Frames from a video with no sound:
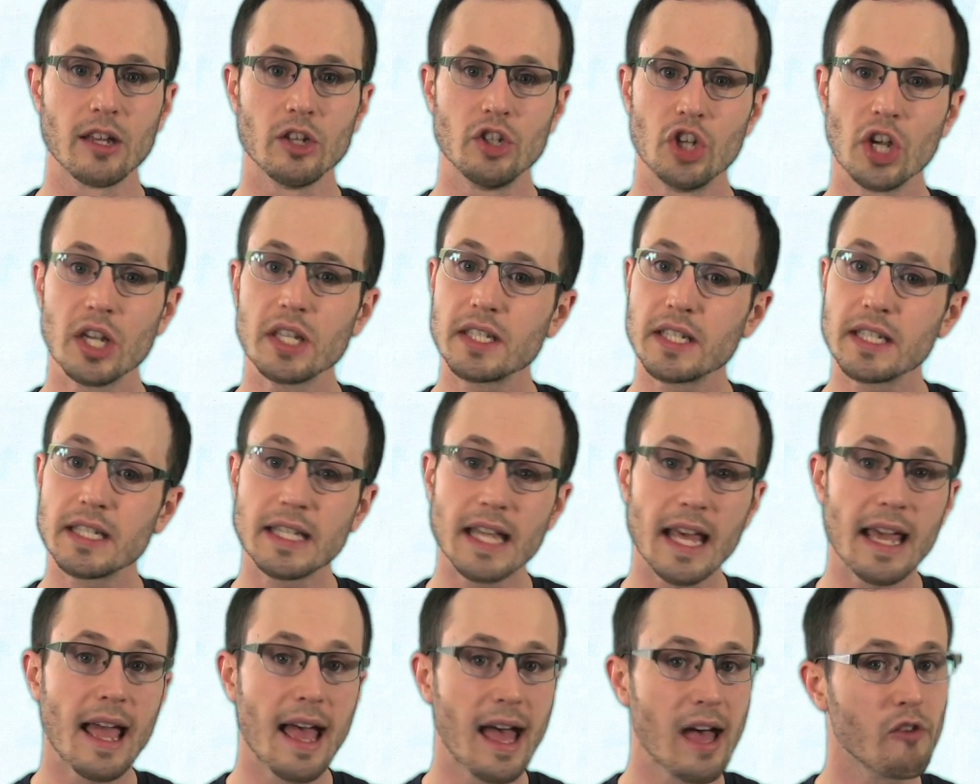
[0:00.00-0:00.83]
just as
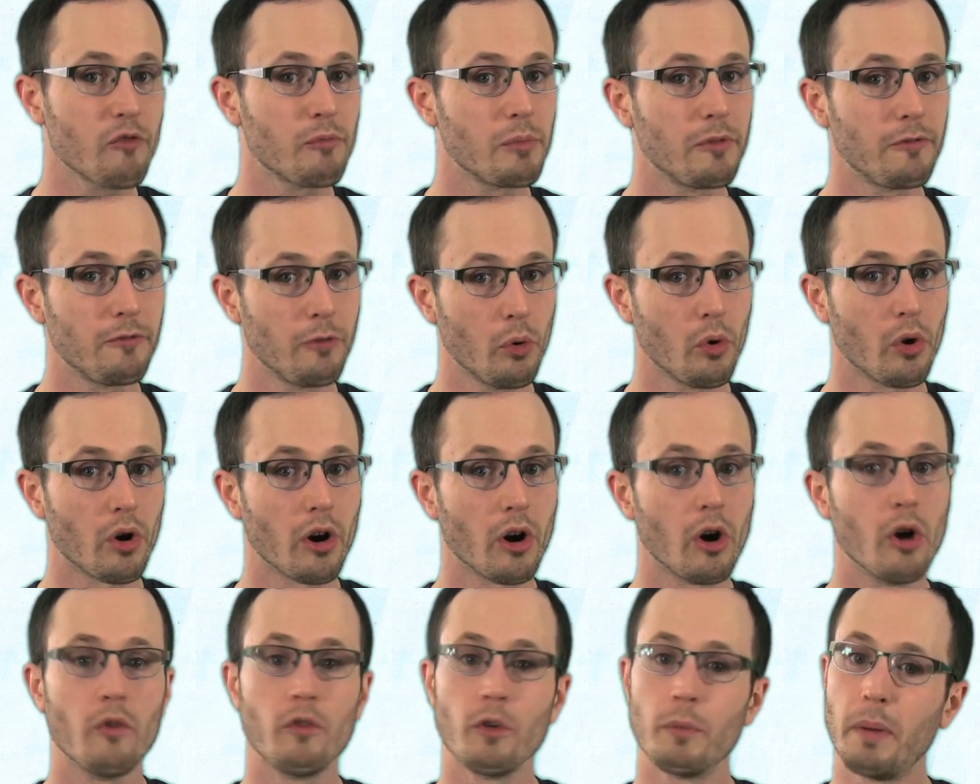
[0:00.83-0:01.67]
they have before
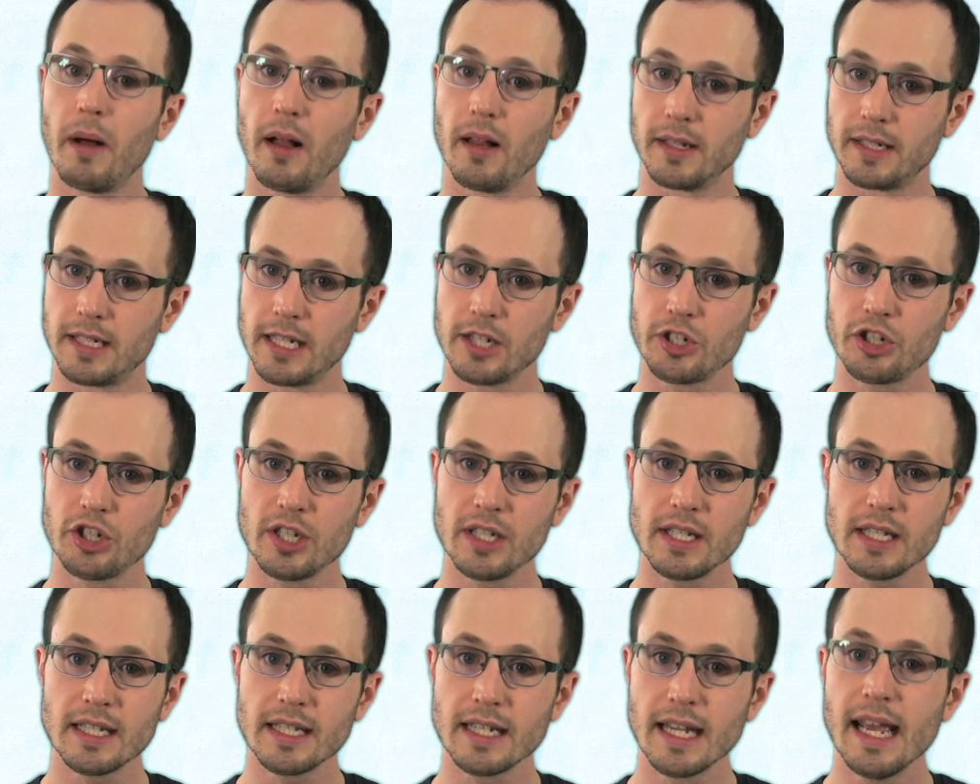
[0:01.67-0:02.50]
over
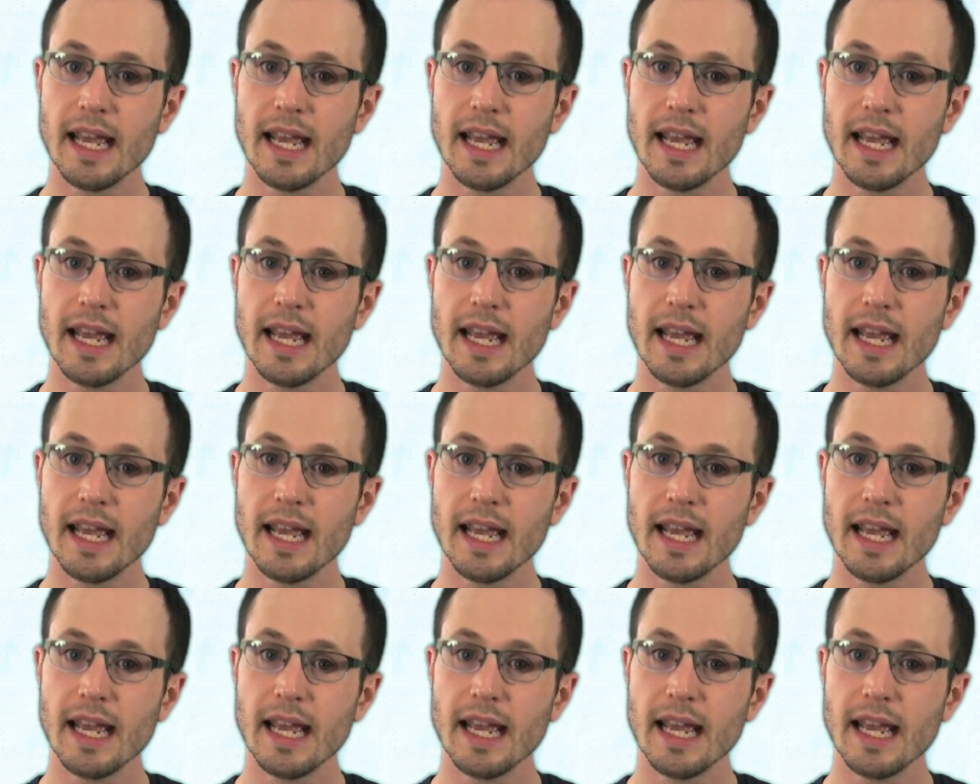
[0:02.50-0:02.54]
politicians,